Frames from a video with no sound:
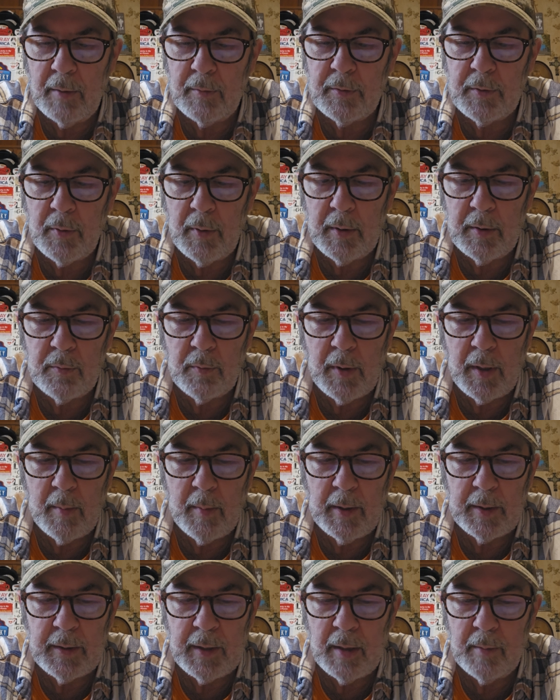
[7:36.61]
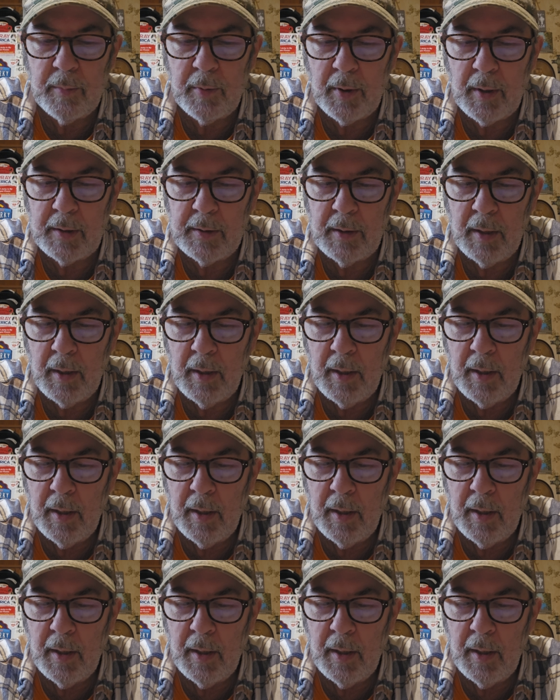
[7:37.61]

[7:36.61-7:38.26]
I was always right about that price.